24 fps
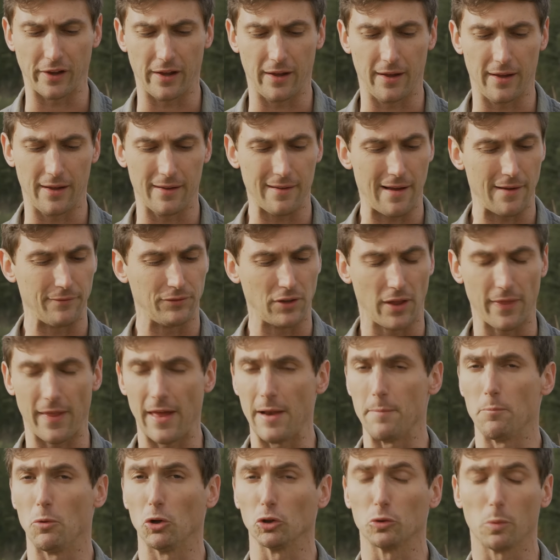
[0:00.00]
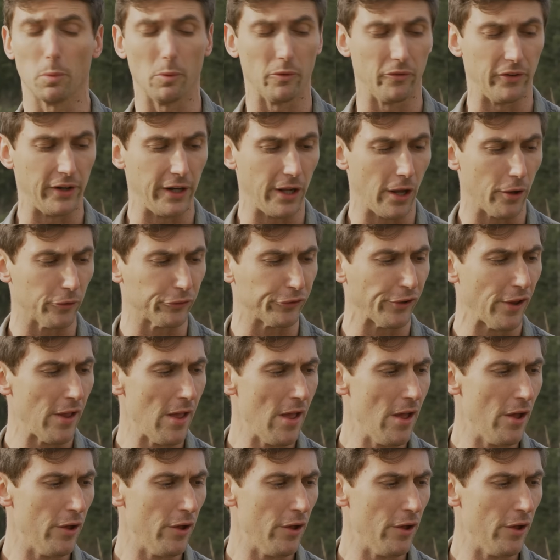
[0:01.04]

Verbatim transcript: Uh, I've done that in multiple videos.